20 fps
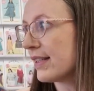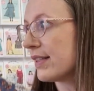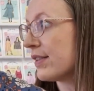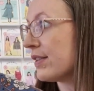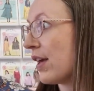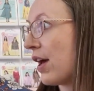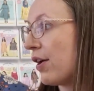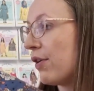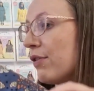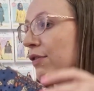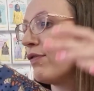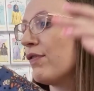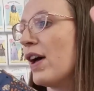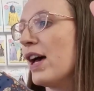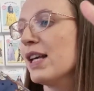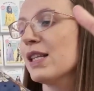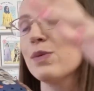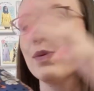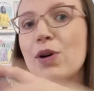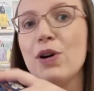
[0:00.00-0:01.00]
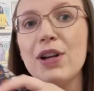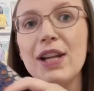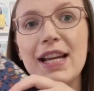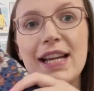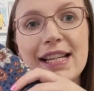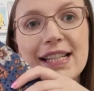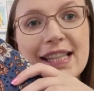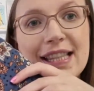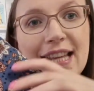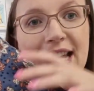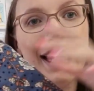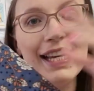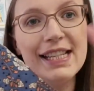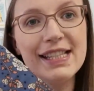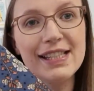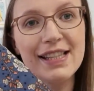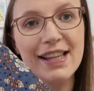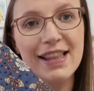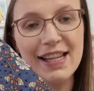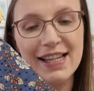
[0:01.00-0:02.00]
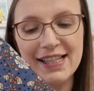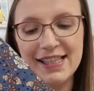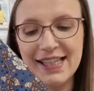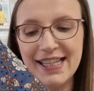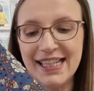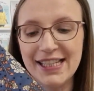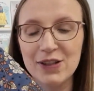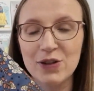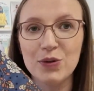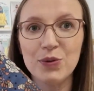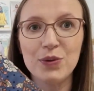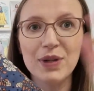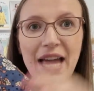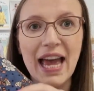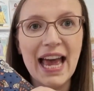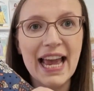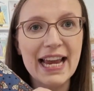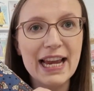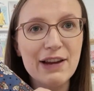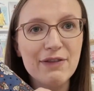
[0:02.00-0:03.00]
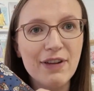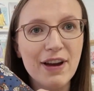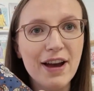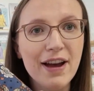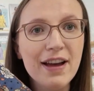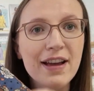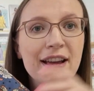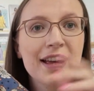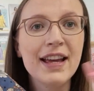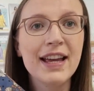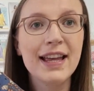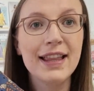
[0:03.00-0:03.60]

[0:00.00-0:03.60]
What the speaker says: So the first one is this. So this is called Ava.